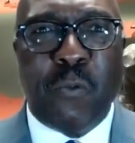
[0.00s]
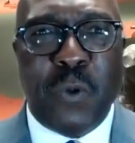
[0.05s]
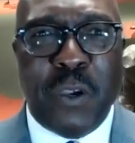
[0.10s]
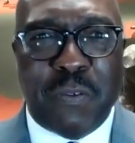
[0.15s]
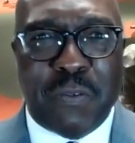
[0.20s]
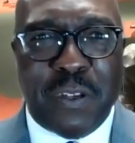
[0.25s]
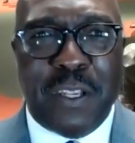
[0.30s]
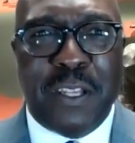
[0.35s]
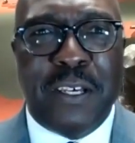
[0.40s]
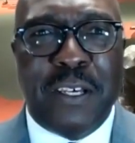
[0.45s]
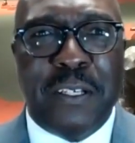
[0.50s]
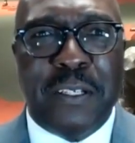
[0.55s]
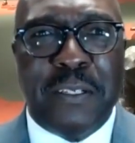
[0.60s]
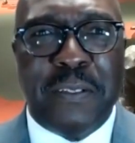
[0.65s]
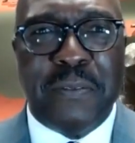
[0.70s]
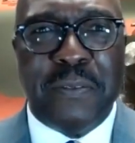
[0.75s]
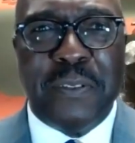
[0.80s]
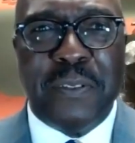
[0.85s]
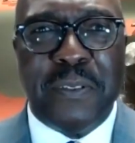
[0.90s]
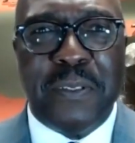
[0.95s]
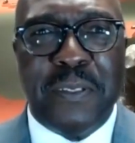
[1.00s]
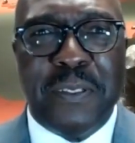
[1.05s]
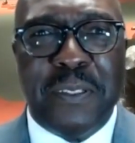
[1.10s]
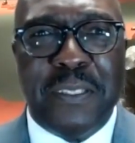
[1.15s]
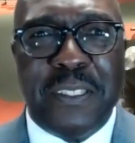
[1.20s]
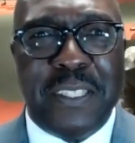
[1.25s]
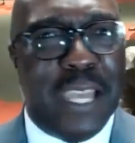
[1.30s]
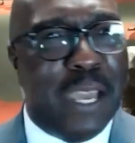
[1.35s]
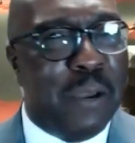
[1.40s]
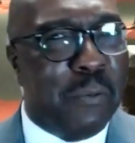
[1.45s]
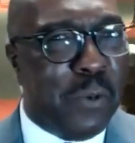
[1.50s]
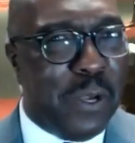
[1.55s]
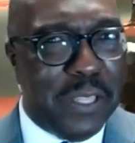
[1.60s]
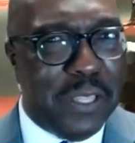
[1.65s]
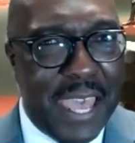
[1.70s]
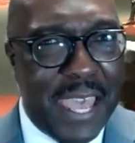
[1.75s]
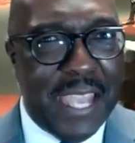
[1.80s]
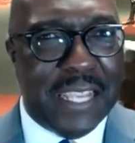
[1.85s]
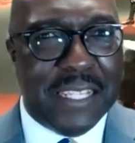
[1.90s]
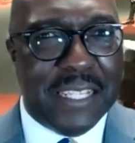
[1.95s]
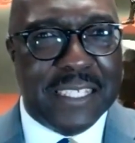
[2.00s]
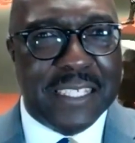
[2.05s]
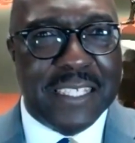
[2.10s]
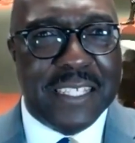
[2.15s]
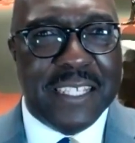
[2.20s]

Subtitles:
with love than with hate.